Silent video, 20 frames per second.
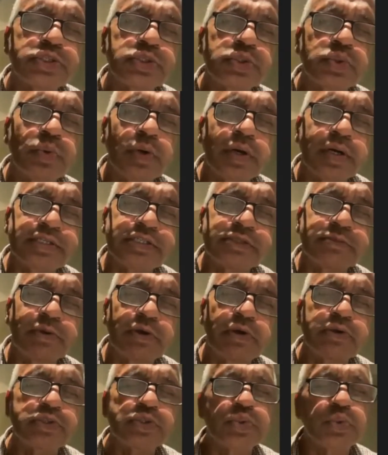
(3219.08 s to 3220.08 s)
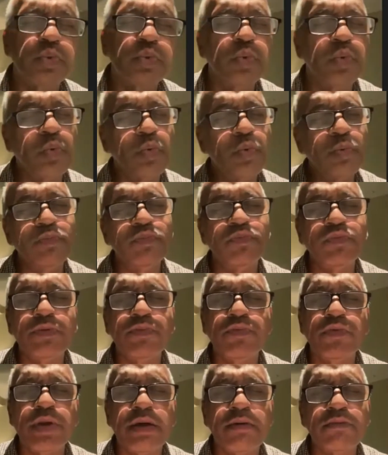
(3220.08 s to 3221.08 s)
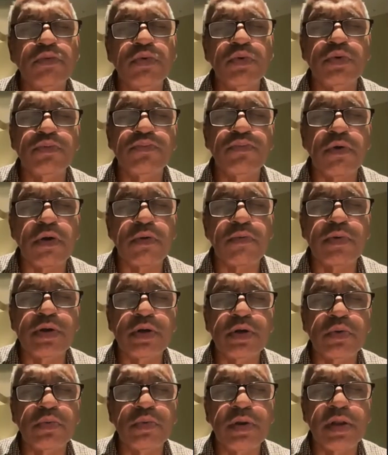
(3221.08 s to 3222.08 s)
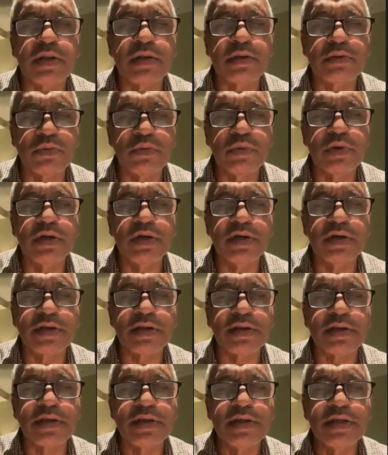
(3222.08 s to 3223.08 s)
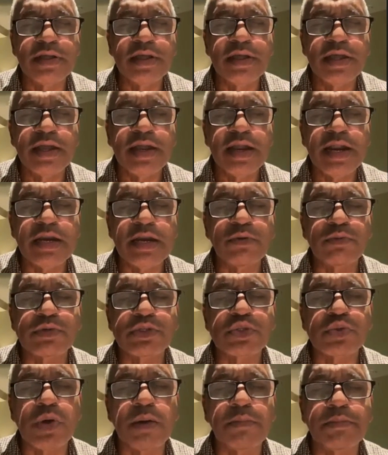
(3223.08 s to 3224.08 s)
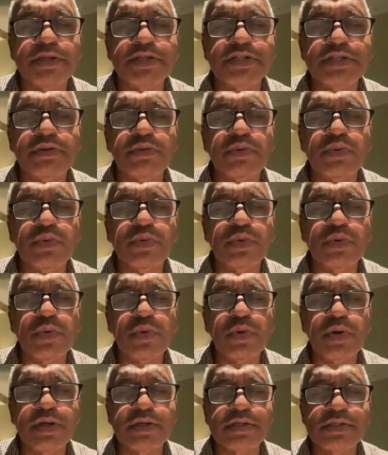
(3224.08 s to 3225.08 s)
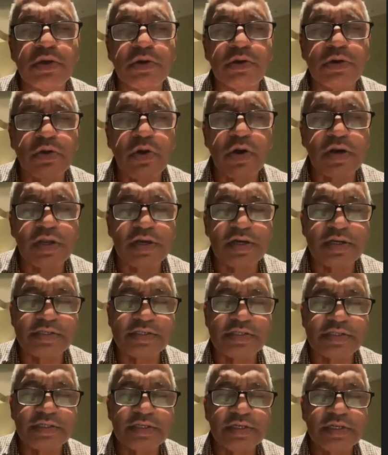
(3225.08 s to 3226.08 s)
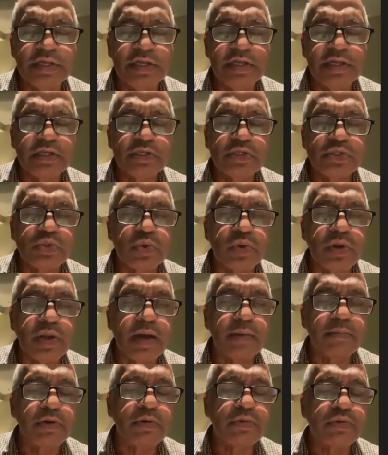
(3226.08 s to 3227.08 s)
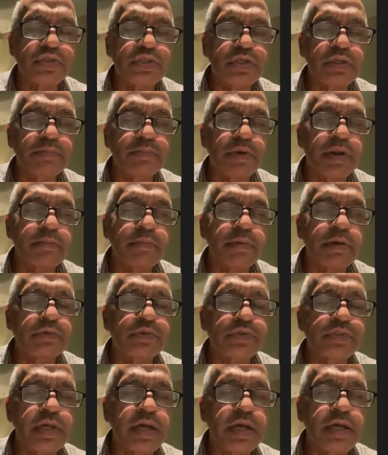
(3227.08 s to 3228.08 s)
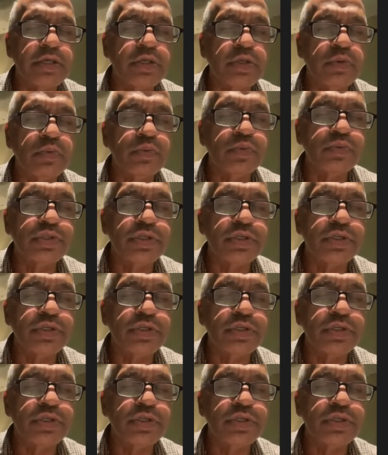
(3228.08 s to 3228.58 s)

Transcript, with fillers: to us because to whom we would have looked forward to, le- to learn. It was Swamiji who told us or taught us. So Ramakrishna Paramahansa used